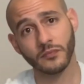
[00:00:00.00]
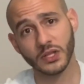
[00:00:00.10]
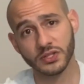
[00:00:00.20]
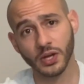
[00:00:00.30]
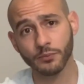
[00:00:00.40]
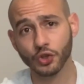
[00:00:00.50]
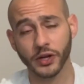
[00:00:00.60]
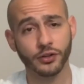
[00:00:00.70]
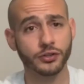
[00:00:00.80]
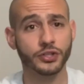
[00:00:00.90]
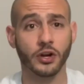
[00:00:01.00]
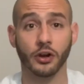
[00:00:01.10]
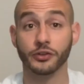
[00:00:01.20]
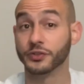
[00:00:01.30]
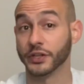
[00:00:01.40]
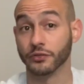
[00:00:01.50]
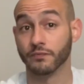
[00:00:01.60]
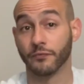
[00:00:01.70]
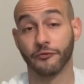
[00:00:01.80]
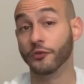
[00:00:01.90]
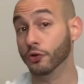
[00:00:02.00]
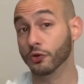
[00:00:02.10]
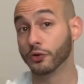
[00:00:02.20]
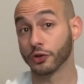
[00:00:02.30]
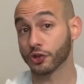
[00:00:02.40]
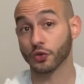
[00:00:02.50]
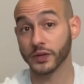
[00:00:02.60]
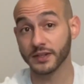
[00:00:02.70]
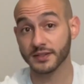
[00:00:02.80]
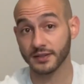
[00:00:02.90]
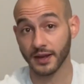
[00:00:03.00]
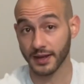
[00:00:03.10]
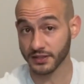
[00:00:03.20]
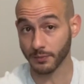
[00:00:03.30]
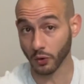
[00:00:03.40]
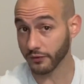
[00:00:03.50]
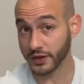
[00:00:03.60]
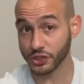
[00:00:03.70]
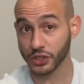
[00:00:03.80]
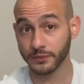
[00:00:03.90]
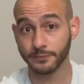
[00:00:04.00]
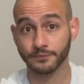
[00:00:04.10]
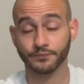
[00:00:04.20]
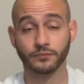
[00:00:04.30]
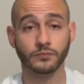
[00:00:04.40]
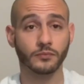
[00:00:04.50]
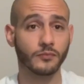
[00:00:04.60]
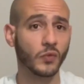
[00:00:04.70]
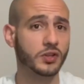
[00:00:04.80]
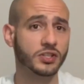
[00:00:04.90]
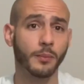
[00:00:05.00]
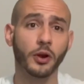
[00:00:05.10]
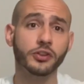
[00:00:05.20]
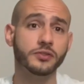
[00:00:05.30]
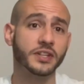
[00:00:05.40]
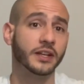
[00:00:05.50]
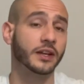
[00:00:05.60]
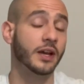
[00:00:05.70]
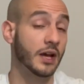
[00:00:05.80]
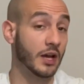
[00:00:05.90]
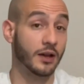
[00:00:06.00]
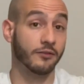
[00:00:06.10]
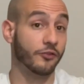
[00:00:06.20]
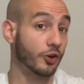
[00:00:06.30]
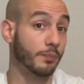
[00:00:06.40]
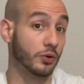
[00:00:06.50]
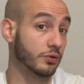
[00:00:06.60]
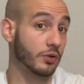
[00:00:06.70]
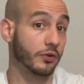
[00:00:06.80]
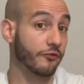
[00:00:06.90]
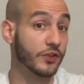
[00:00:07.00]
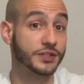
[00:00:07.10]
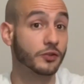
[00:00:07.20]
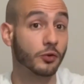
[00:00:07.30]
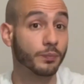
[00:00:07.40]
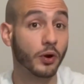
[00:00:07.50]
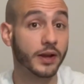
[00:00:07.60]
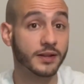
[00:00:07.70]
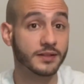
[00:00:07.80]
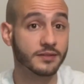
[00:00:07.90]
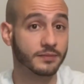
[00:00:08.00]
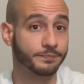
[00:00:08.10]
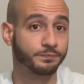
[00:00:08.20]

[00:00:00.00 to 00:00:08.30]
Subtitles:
some trainers are using food or treats as a motivation. Some are using verbal or physical praise.